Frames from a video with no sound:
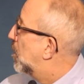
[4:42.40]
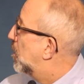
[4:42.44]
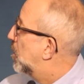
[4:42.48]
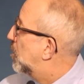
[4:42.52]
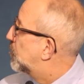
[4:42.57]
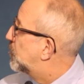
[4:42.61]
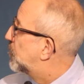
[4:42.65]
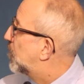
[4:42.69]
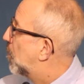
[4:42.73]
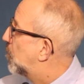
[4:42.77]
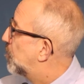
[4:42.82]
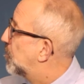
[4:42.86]

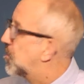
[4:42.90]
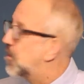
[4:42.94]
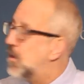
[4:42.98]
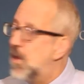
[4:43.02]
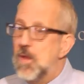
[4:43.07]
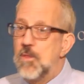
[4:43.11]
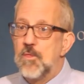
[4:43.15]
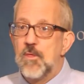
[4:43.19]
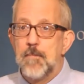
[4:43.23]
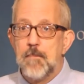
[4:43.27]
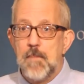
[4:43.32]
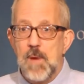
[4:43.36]
So
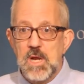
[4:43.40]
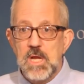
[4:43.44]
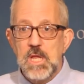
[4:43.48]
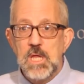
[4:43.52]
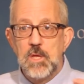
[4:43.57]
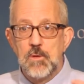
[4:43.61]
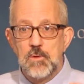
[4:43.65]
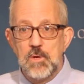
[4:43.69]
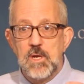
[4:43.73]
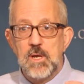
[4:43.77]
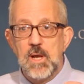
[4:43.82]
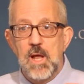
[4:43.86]
the money
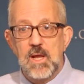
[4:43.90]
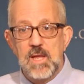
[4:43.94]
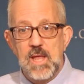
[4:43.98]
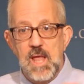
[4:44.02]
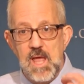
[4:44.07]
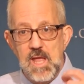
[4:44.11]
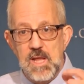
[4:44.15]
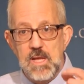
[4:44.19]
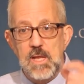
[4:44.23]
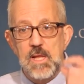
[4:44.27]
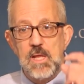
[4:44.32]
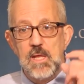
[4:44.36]
unit,
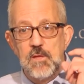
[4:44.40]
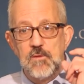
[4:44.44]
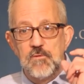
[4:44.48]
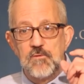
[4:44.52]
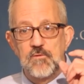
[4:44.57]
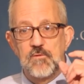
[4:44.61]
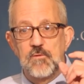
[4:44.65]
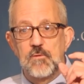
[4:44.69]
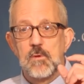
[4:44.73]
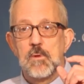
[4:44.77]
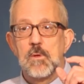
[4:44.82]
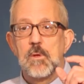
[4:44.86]
again,
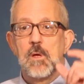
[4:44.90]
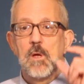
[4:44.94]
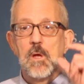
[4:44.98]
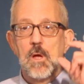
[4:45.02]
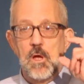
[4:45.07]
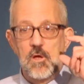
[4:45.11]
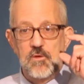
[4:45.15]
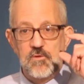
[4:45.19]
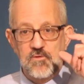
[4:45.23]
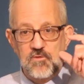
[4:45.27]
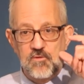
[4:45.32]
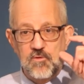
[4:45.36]
is
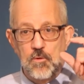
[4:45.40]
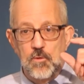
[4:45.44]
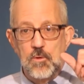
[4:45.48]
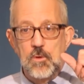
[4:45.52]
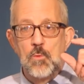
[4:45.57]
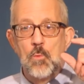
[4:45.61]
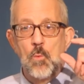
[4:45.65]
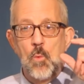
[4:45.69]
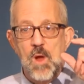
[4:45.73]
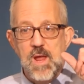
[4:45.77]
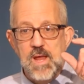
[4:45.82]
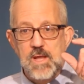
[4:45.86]
a
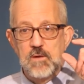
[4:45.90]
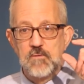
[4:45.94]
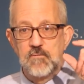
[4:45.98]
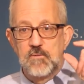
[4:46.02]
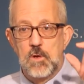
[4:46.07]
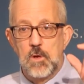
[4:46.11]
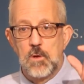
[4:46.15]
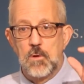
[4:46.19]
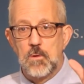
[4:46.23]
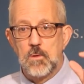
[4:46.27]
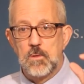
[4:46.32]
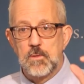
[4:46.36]
certain weight of
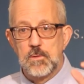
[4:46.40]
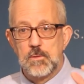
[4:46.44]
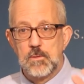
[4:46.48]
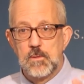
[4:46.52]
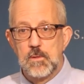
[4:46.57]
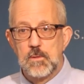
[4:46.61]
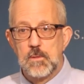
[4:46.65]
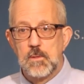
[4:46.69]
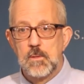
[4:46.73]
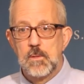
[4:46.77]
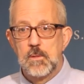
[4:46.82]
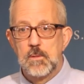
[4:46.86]
gold.
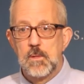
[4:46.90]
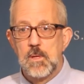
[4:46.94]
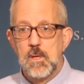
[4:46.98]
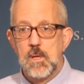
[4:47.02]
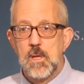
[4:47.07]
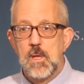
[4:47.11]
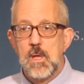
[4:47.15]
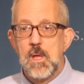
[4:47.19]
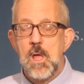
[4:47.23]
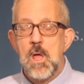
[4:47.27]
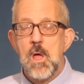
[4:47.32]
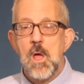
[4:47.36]

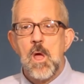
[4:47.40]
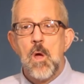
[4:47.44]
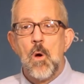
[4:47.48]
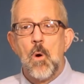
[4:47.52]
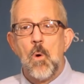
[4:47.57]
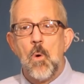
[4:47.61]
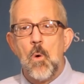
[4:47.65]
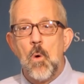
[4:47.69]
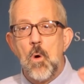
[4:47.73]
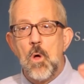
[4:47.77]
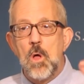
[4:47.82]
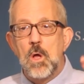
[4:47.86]

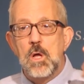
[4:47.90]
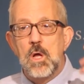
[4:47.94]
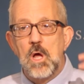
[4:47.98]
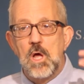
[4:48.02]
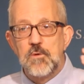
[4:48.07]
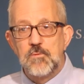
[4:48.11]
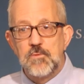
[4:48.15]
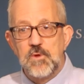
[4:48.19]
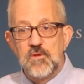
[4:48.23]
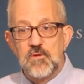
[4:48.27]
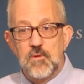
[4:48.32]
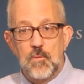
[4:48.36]
All
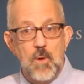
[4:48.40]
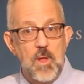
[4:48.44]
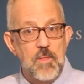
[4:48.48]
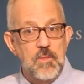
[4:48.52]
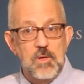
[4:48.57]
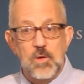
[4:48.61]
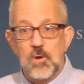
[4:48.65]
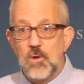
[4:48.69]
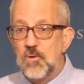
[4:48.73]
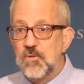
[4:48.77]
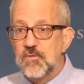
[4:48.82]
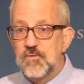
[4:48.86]
countries are on the
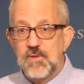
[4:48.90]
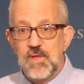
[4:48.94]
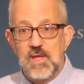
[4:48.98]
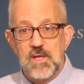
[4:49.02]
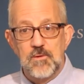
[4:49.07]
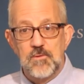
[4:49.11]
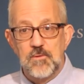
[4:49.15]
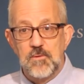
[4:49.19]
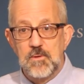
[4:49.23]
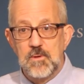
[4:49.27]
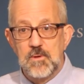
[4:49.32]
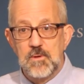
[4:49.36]
gold
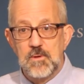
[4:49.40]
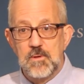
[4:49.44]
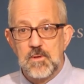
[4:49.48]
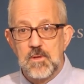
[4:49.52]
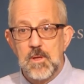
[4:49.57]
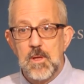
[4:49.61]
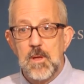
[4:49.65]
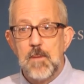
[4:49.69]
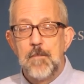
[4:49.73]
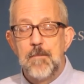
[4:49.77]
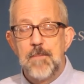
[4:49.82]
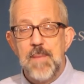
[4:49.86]
standard.
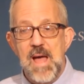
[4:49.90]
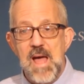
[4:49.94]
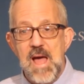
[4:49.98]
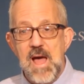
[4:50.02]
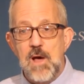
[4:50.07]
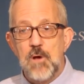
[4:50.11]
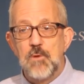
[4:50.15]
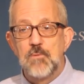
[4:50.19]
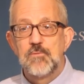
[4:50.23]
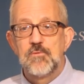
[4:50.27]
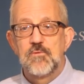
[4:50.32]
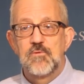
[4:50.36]

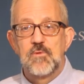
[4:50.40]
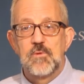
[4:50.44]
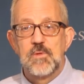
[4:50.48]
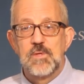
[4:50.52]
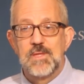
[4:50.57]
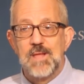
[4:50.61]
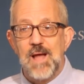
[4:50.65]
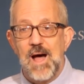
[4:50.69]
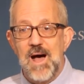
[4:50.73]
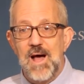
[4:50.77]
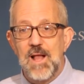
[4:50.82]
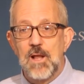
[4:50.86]
Pounds,
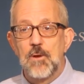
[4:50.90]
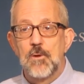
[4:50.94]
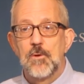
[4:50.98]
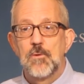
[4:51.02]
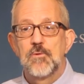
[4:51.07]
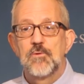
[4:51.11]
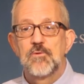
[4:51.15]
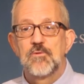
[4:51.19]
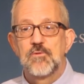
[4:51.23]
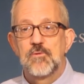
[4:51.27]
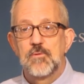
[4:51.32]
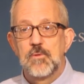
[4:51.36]

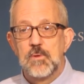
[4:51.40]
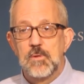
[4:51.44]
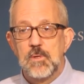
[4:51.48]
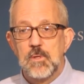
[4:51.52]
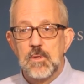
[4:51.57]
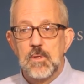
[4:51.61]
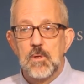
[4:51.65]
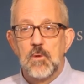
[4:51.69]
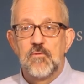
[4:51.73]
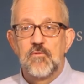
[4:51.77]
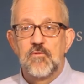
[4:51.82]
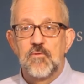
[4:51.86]
dollars,
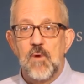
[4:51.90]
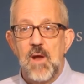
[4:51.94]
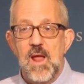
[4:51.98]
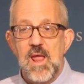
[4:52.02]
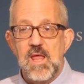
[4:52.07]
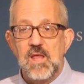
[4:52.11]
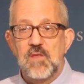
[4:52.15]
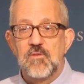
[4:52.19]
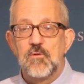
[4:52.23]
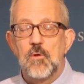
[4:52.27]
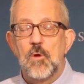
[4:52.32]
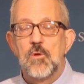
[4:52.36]

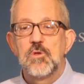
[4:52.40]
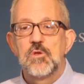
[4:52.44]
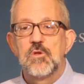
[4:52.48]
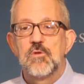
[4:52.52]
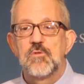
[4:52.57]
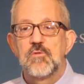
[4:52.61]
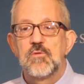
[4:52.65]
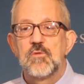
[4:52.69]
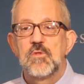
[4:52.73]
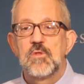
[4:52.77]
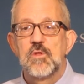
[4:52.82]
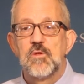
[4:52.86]
francs are
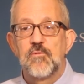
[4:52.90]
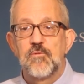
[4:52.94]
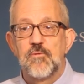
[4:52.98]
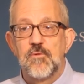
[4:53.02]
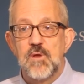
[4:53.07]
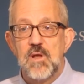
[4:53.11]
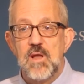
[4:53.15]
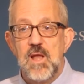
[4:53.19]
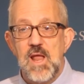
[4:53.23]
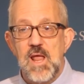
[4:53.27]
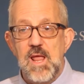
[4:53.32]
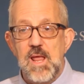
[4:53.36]
just different
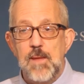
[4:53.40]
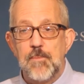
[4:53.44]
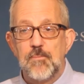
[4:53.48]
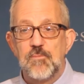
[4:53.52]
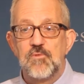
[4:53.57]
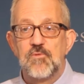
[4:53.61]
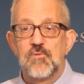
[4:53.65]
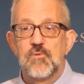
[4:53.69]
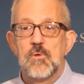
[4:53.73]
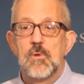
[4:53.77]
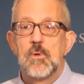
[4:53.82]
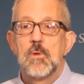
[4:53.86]

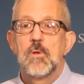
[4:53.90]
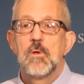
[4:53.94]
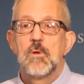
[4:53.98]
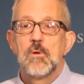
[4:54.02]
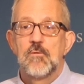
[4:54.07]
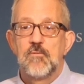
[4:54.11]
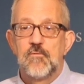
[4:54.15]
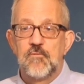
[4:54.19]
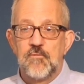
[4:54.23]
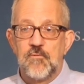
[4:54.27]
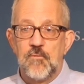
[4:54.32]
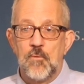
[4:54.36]
names
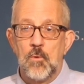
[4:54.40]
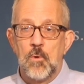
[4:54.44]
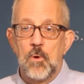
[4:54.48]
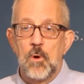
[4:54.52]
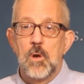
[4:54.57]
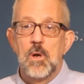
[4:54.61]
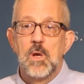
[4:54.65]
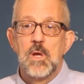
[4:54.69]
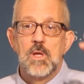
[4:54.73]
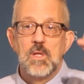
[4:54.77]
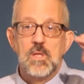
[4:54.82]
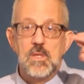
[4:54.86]

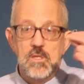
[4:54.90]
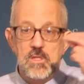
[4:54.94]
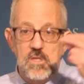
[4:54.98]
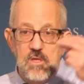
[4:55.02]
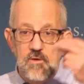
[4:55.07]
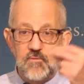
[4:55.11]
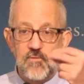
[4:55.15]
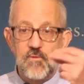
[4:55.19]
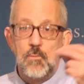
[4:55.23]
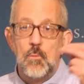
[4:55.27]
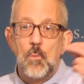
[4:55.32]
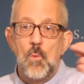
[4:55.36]
for
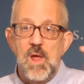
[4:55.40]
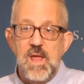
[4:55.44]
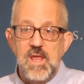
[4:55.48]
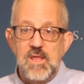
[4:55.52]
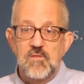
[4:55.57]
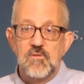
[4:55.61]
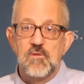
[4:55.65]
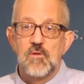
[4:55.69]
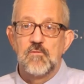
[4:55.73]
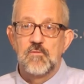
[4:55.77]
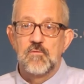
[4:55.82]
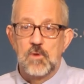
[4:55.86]
different
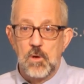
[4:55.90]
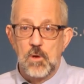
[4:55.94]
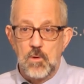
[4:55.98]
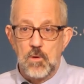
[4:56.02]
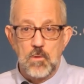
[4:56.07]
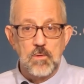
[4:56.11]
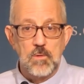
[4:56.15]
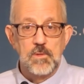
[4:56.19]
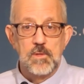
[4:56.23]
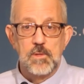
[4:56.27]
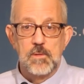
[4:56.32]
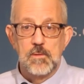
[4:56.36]
weights of
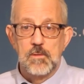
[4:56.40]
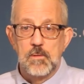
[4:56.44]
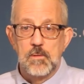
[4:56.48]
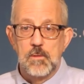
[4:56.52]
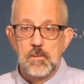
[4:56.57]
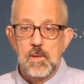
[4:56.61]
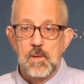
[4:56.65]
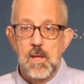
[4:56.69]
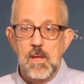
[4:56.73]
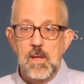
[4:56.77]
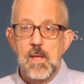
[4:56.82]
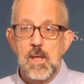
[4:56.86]
gold.
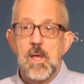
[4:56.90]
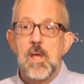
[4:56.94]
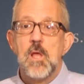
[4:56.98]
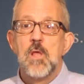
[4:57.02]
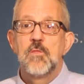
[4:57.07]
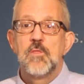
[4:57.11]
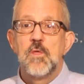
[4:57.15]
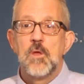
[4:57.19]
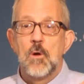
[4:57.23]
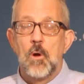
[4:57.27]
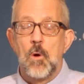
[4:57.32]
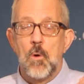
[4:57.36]
Okay.
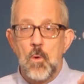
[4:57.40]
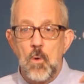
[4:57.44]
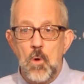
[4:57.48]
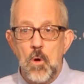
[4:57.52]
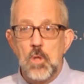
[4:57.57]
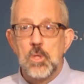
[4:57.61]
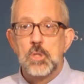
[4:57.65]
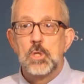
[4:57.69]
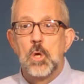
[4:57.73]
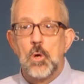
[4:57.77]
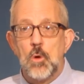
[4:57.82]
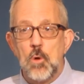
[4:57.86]
They are all
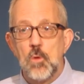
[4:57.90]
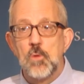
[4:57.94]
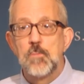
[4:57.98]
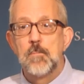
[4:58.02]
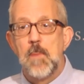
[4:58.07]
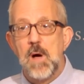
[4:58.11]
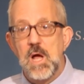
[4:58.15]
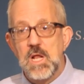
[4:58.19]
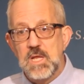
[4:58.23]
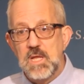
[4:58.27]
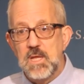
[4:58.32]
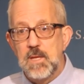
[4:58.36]
gold
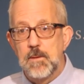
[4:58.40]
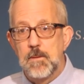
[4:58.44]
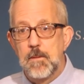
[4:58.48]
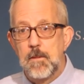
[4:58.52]
money.